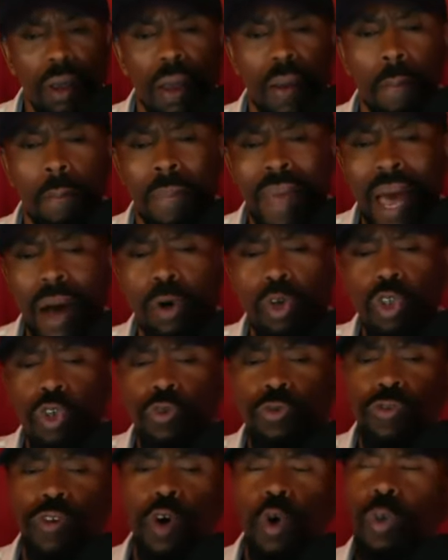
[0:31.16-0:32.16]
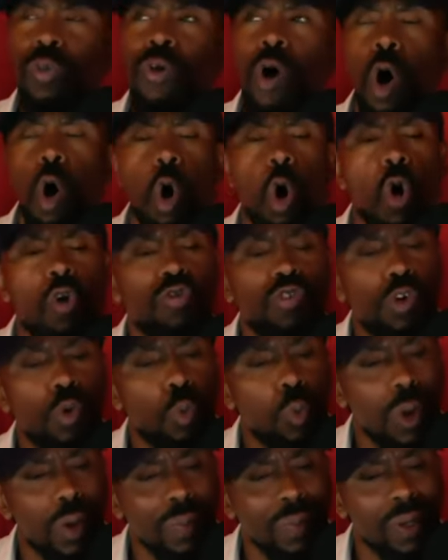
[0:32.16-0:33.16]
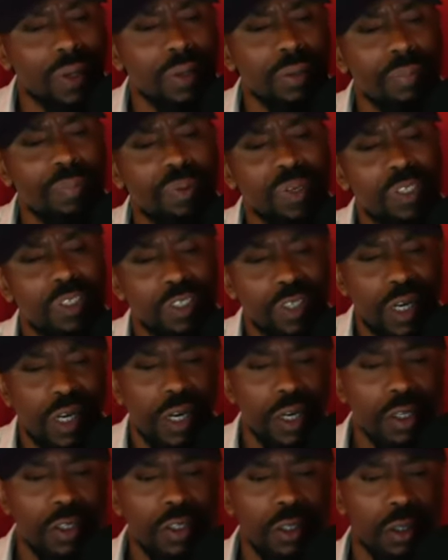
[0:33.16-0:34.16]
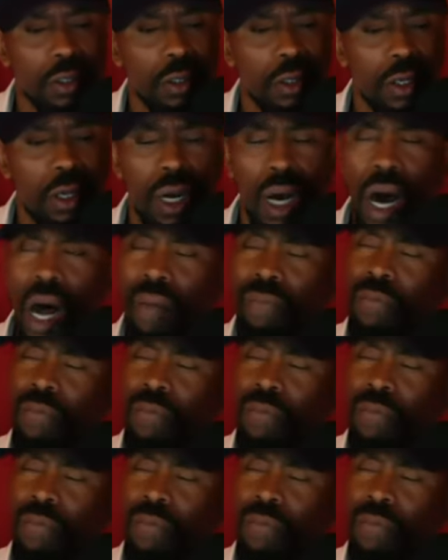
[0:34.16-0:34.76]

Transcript: Males fill the overwhelming percentage of